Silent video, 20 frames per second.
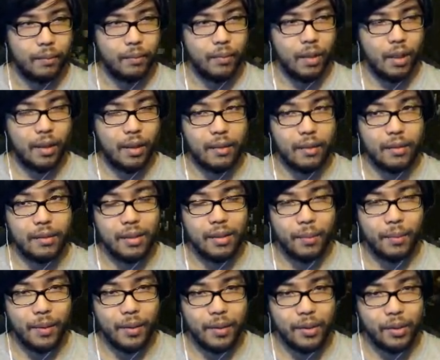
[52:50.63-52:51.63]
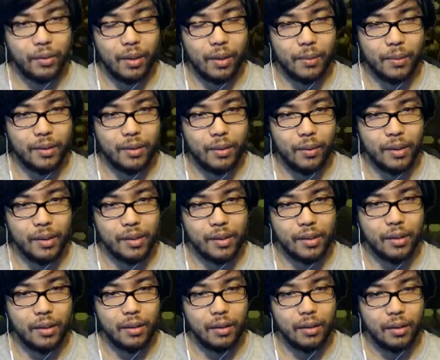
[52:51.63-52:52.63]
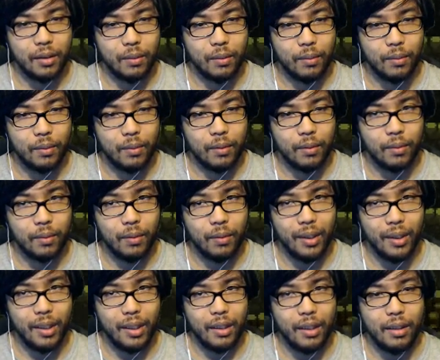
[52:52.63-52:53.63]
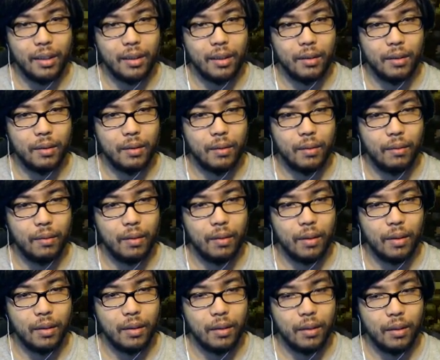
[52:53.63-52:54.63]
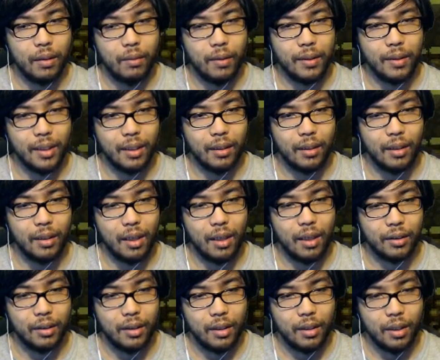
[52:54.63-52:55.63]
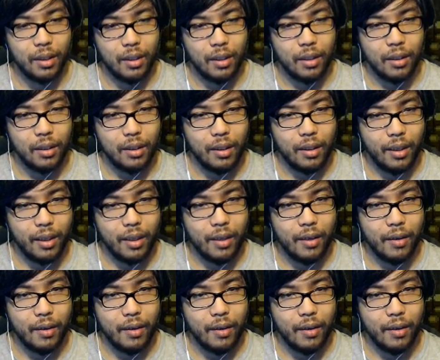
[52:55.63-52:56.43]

Alright, stop being a scrub. Let's do this. What? Is that locked? Eh!